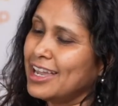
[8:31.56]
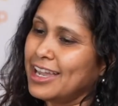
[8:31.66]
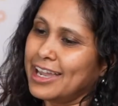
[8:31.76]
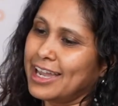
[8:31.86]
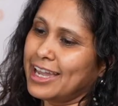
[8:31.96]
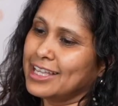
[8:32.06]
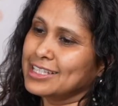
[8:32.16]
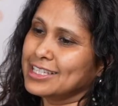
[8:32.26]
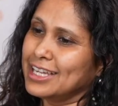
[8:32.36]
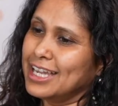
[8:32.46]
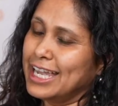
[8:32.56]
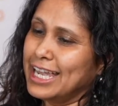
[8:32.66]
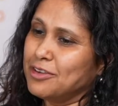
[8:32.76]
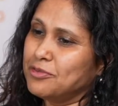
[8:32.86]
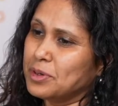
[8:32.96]
And
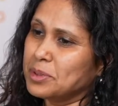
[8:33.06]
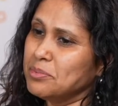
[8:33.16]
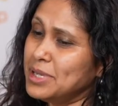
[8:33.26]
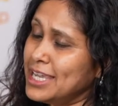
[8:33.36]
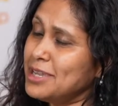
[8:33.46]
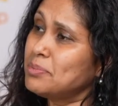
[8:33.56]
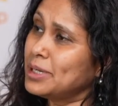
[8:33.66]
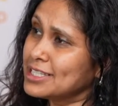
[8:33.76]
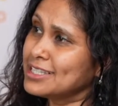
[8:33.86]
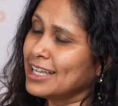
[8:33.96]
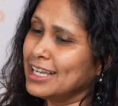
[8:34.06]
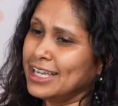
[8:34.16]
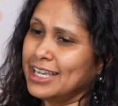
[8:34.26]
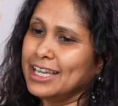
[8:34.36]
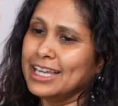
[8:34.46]
for me
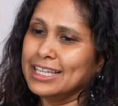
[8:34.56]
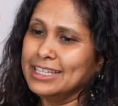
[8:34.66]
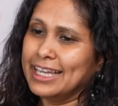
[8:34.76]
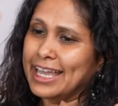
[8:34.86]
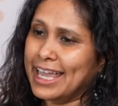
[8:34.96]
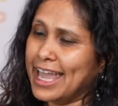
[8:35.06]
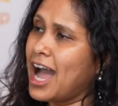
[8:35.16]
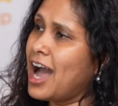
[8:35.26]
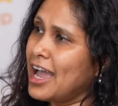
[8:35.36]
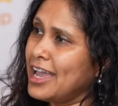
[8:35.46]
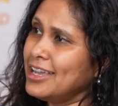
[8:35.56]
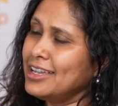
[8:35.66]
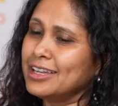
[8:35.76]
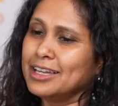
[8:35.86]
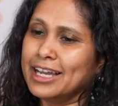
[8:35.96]
personally, the AI
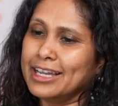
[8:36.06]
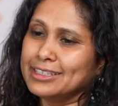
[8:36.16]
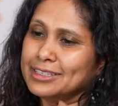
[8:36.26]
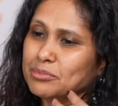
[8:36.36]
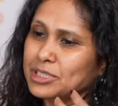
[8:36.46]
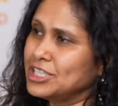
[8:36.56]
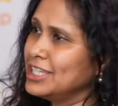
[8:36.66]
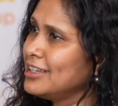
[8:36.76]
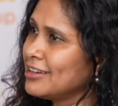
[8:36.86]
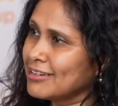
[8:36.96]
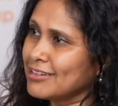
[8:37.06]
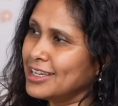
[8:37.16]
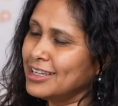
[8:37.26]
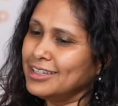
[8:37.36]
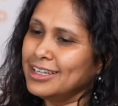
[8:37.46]
and the machine
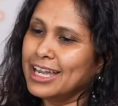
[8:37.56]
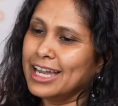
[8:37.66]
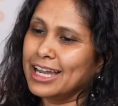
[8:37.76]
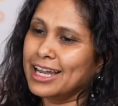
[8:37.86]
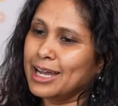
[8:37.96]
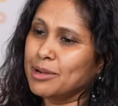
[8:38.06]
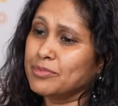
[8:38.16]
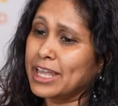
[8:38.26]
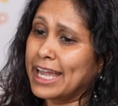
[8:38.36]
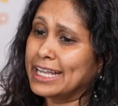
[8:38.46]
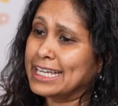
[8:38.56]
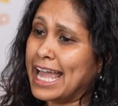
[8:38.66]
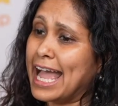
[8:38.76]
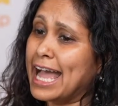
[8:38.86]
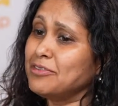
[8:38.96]
learning and
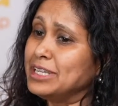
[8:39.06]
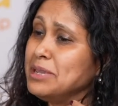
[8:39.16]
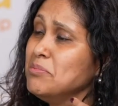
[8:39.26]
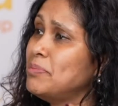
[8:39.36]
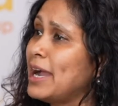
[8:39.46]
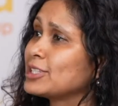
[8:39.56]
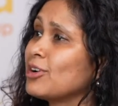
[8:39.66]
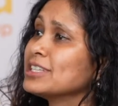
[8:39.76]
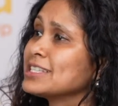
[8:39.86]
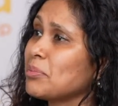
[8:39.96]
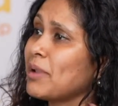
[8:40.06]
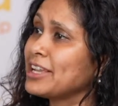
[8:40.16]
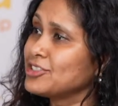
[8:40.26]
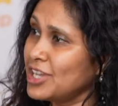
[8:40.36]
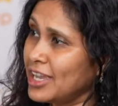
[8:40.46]
have an impact on the supply
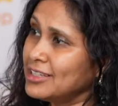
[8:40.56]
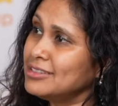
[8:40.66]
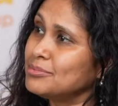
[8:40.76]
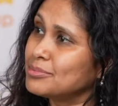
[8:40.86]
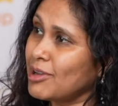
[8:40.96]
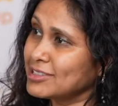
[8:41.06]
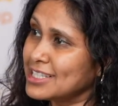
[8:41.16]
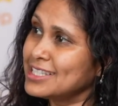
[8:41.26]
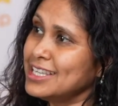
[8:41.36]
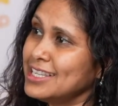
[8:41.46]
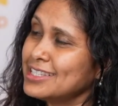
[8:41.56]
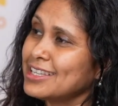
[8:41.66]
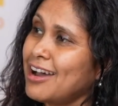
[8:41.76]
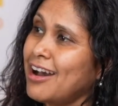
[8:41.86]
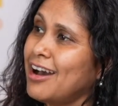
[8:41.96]
chain processes
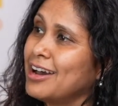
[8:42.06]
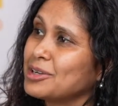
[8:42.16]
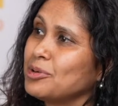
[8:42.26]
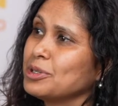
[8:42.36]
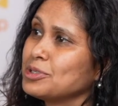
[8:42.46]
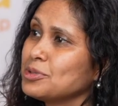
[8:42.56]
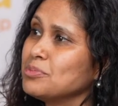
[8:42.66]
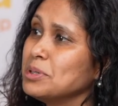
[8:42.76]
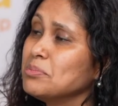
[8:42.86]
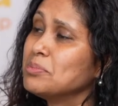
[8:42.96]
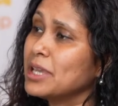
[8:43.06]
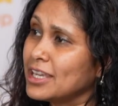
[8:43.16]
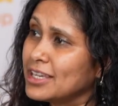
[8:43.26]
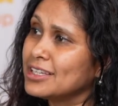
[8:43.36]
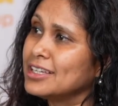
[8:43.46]
are going to be
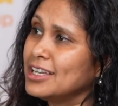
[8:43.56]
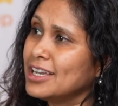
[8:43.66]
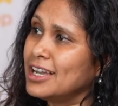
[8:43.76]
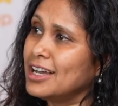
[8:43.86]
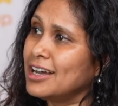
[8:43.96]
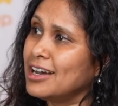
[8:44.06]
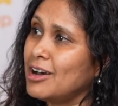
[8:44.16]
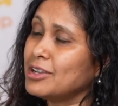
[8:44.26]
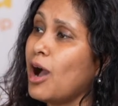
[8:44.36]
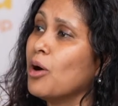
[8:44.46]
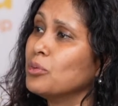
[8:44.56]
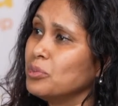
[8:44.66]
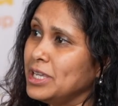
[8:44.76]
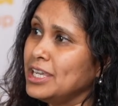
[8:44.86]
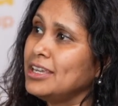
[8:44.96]
big on how
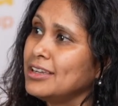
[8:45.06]
we